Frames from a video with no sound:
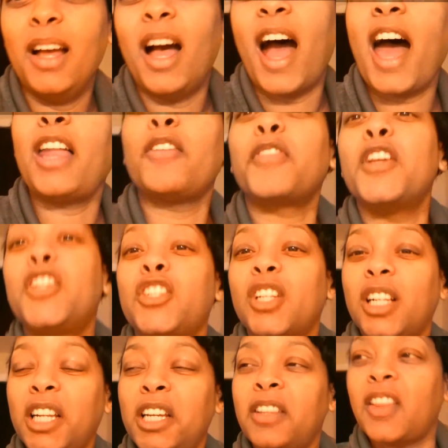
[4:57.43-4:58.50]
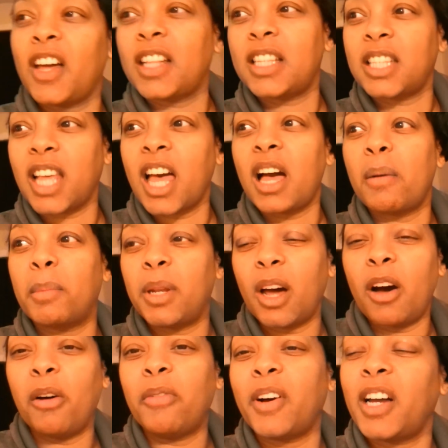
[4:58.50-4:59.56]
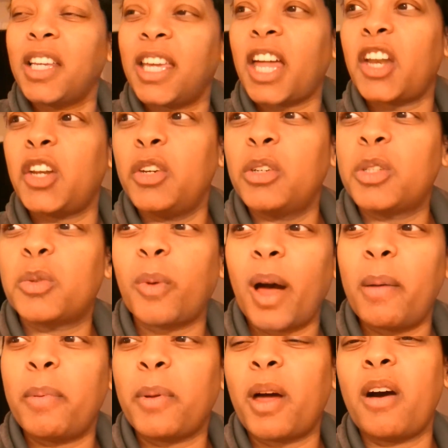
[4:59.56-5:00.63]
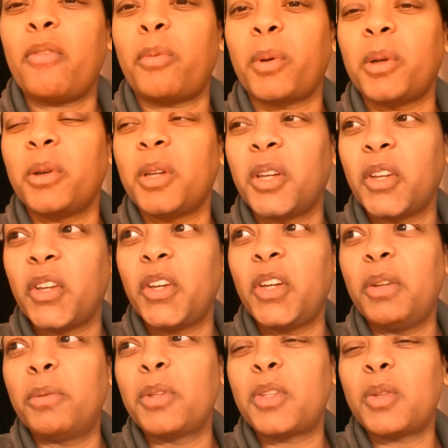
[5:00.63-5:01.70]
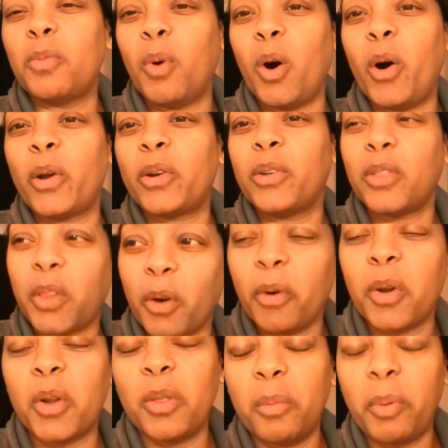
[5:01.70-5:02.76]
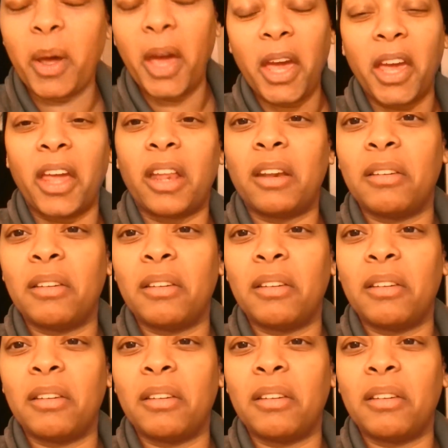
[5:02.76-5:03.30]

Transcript: I don't think she cleaned that salmon off. All you gotta do is wipe it off real good with some water and throw it in the pan.